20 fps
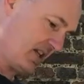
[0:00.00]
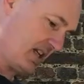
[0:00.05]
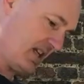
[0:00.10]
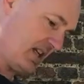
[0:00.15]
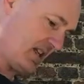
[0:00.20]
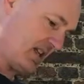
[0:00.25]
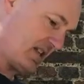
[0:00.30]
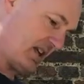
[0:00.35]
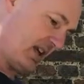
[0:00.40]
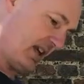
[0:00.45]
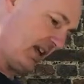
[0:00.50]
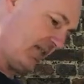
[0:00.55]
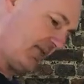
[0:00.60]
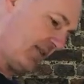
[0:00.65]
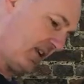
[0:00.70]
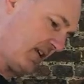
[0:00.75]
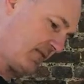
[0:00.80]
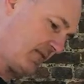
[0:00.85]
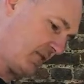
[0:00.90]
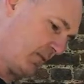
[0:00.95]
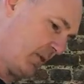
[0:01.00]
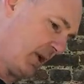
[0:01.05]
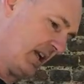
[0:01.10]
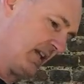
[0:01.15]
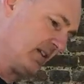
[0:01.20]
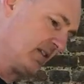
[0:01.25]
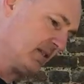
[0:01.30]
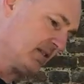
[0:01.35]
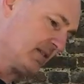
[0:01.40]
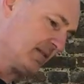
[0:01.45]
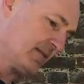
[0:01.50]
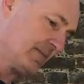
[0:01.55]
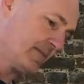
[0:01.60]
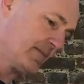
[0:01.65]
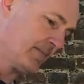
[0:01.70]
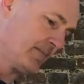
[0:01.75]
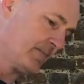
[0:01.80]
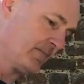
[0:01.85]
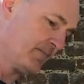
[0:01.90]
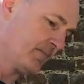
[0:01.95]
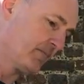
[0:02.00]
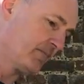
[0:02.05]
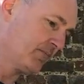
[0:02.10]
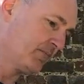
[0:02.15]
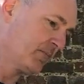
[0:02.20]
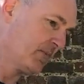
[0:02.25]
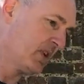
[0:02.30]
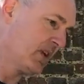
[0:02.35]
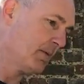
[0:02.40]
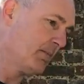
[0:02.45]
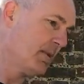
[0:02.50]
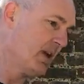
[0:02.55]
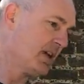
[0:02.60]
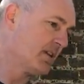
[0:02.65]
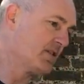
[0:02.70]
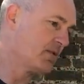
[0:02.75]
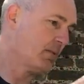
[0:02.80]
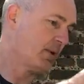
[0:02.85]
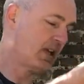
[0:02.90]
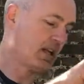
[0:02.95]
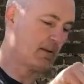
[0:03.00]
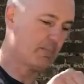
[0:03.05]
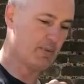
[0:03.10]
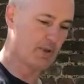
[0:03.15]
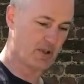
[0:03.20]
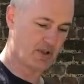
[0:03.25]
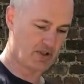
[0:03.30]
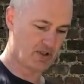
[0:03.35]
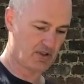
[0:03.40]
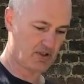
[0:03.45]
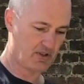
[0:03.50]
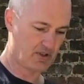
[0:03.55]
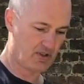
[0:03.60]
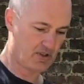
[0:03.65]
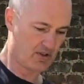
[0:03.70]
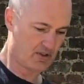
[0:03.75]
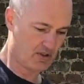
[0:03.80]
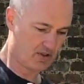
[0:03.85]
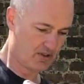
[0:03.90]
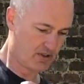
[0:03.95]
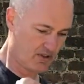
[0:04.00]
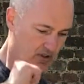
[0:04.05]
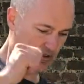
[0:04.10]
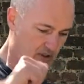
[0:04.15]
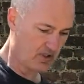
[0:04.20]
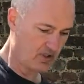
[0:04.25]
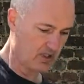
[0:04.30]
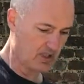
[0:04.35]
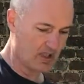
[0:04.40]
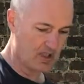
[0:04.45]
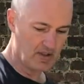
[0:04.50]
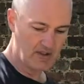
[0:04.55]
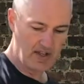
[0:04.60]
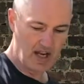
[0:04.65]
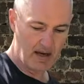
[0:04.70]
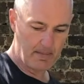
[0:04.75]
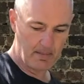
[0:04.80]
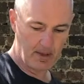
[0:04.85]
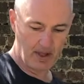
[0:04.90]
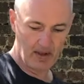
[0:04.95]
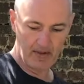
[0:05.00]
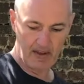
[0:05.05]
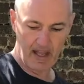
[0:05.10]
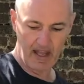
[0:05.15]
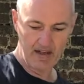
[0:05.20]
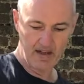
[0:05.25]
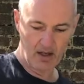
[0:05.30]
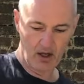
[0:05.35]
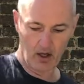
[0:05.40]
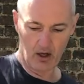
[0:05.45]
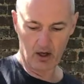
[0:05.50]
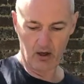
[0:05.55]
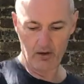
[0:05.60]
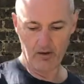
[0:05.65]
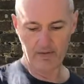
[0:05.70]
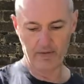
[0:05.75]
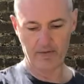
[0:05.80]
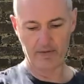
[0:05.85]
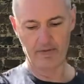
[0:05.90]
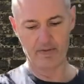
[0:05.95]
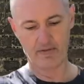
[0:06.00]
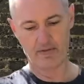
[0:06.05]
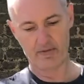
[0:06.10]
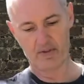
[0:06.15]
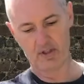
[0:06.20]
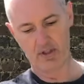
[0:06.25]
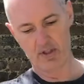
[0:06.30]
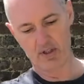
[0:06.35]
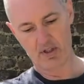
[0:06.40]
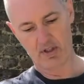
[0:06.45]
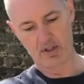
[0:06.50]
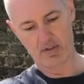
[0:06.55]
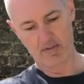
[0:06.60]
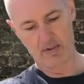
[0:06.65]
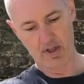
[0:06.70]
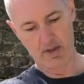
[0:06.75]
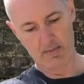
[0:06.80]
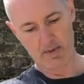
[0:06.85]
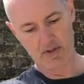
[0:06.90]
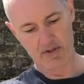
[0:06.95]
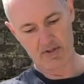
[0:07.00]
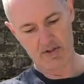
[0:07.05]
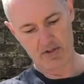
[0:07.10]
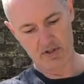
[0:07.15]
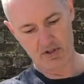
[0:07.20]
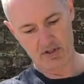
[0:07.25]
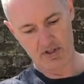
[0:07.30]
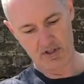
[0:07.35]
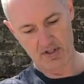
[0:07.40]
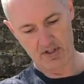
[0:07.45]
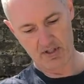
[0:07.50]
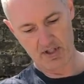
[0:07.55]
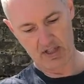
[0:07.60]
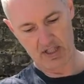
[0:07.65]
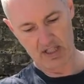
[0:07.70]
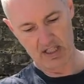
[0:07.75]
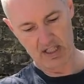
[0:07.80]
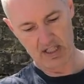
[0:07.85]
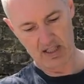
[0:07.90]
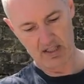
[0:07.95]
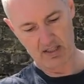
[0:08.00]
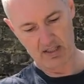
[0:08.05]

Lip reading: it's a 5-to-1 mix, we're going to put 10 ml then of vermouth just into the